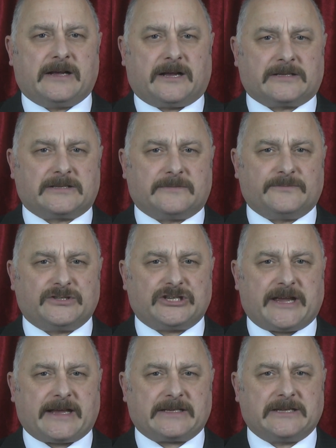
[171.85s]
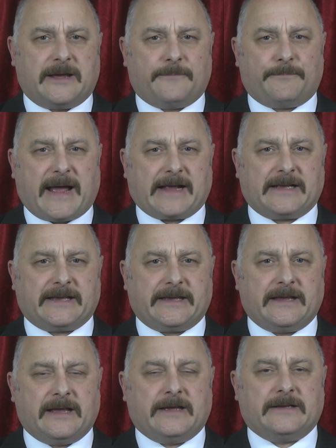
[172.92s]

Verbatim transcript: customs checks, banking,